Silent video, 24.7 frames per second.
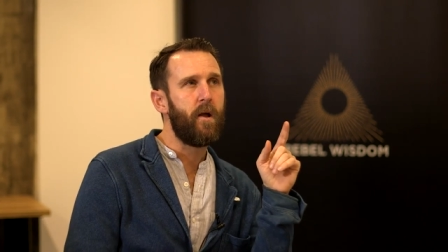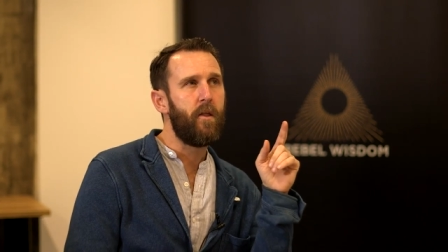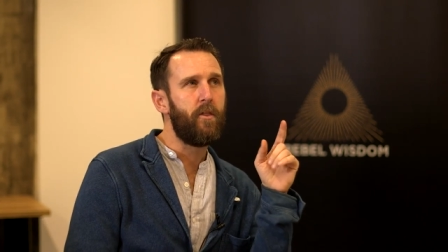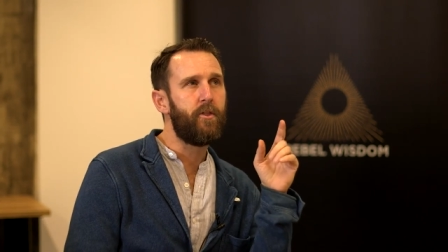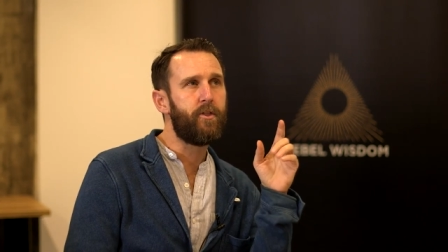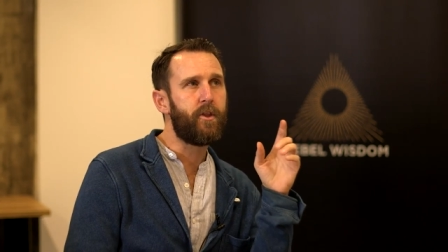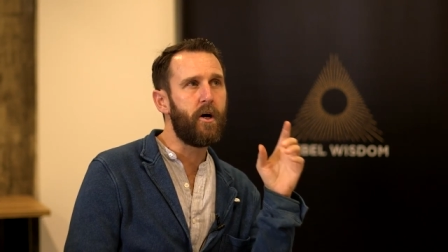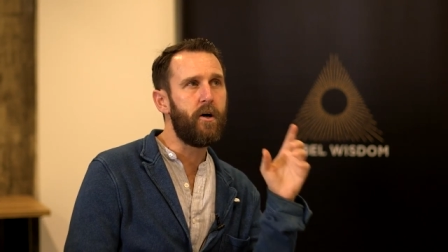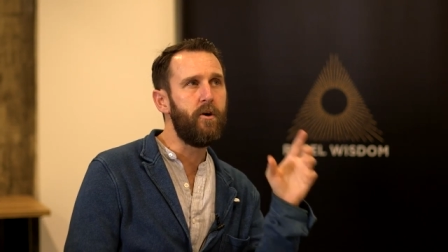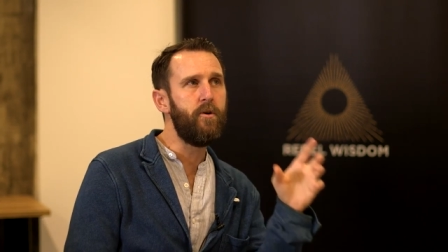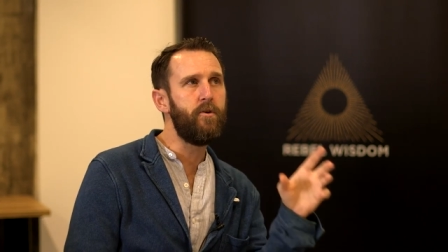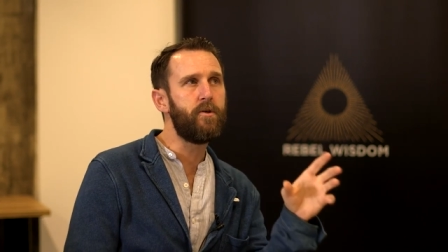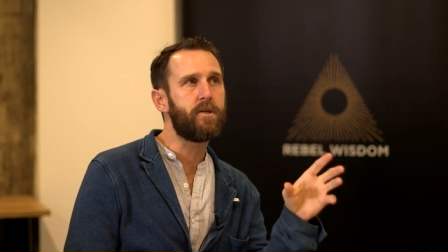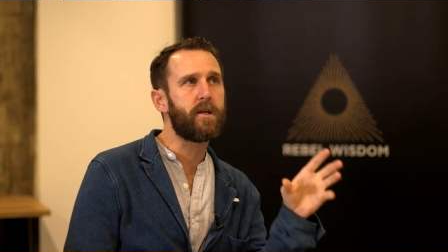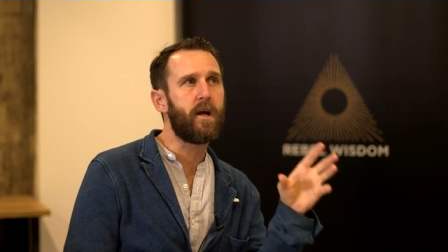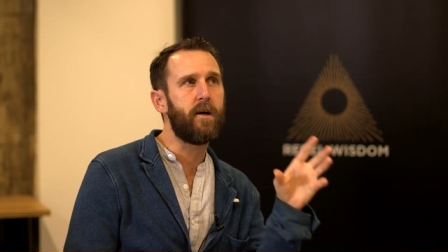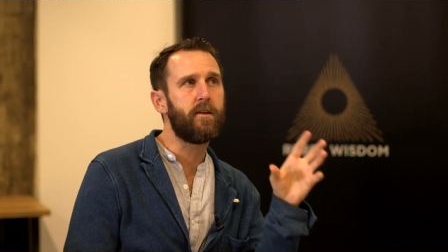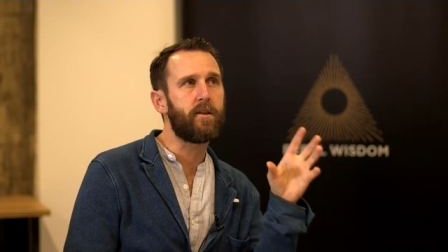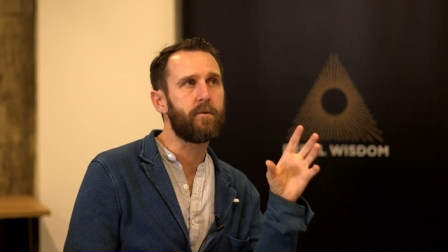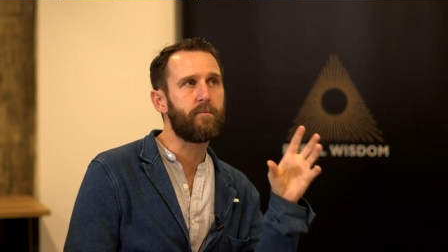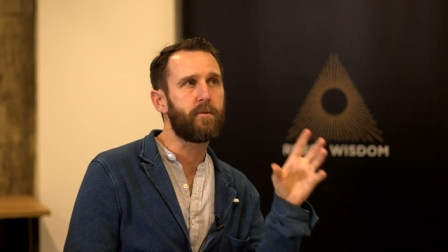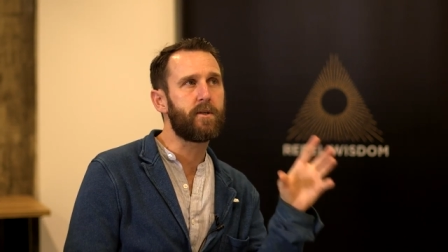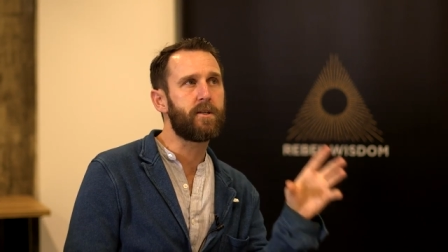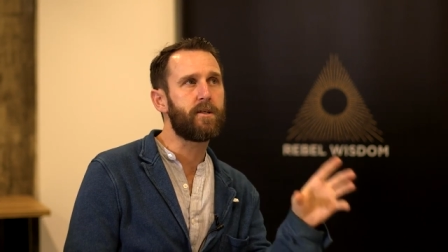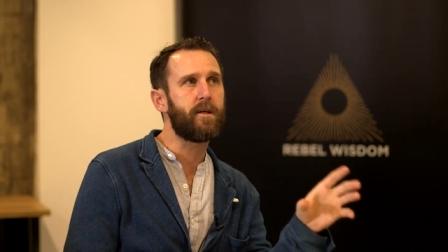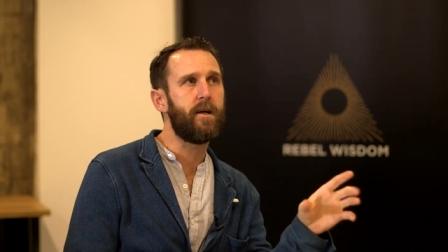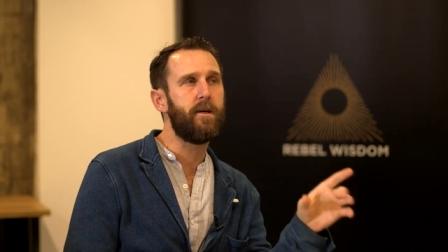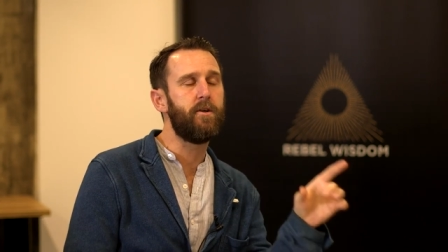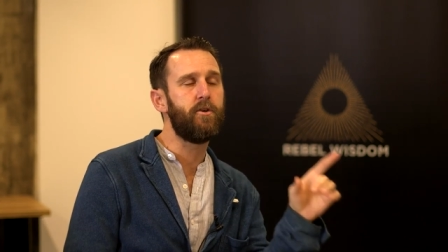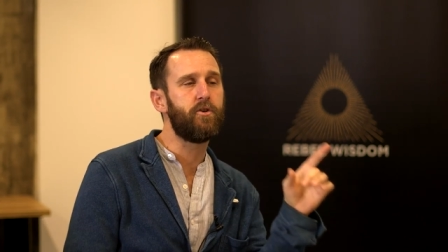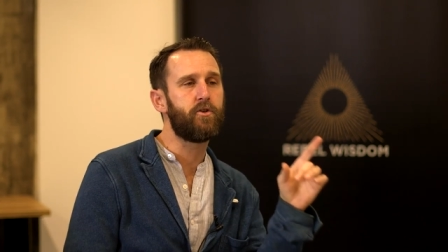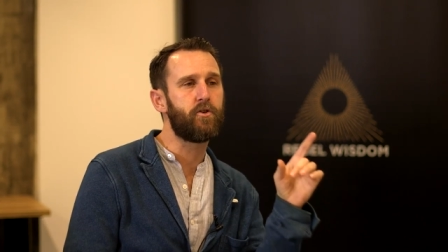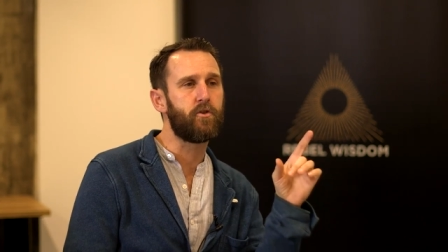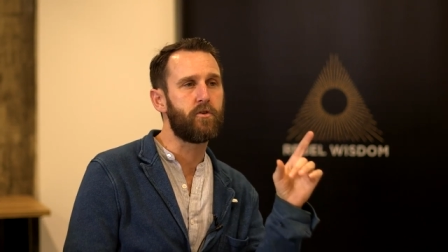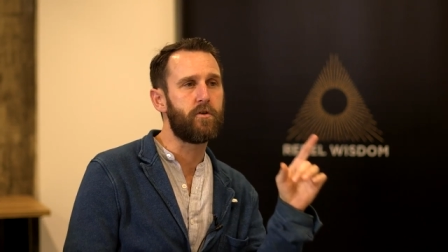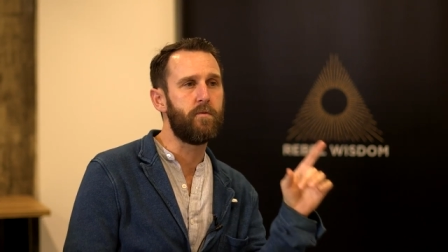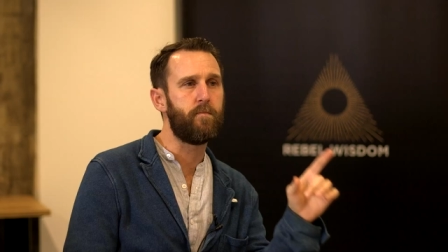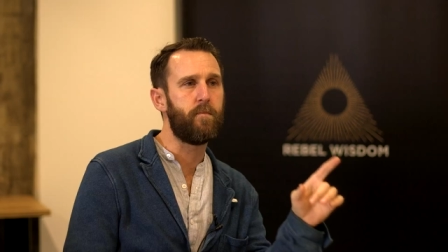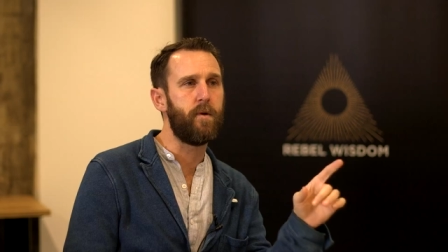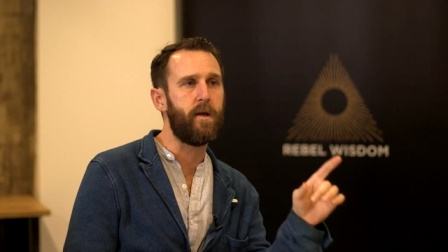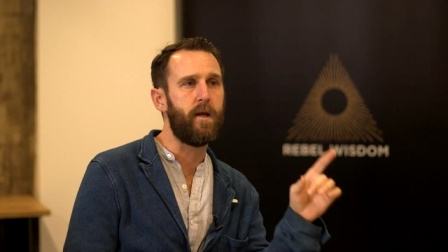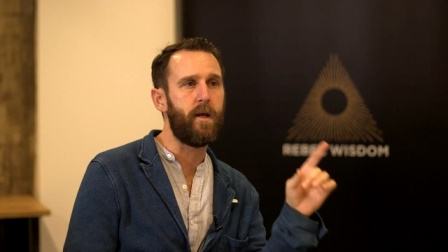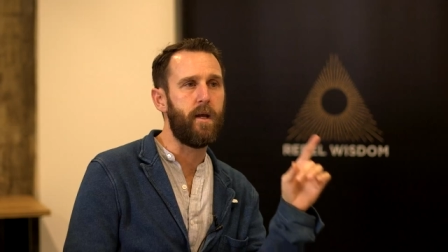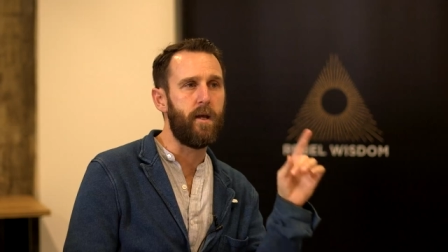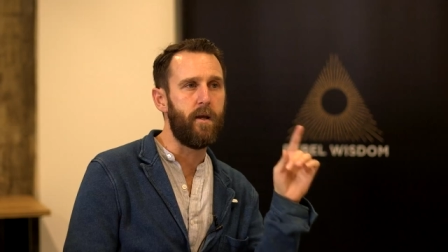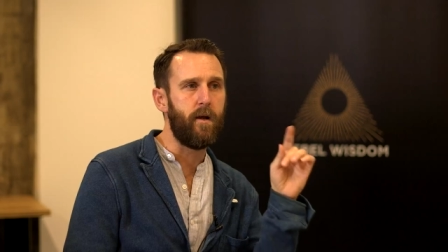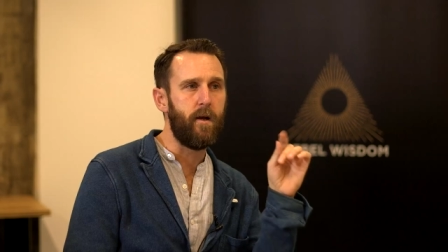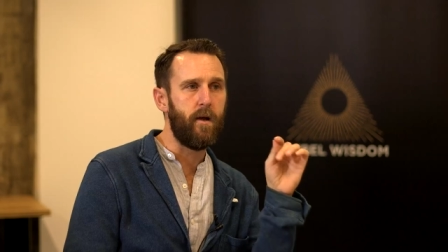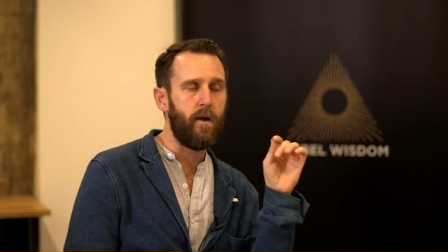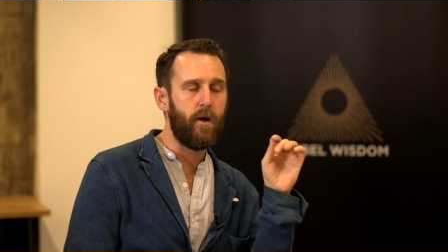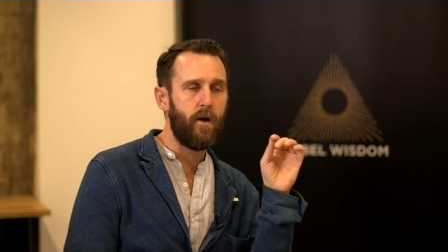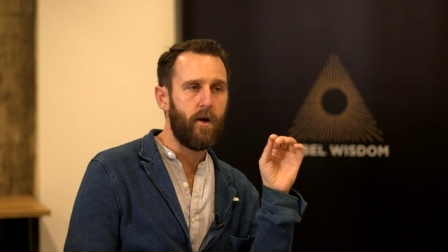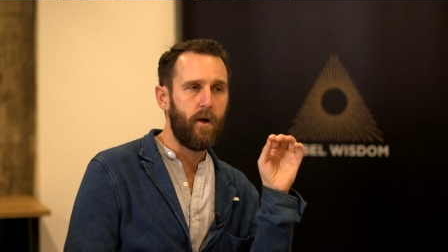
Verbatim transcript: those had the potential to be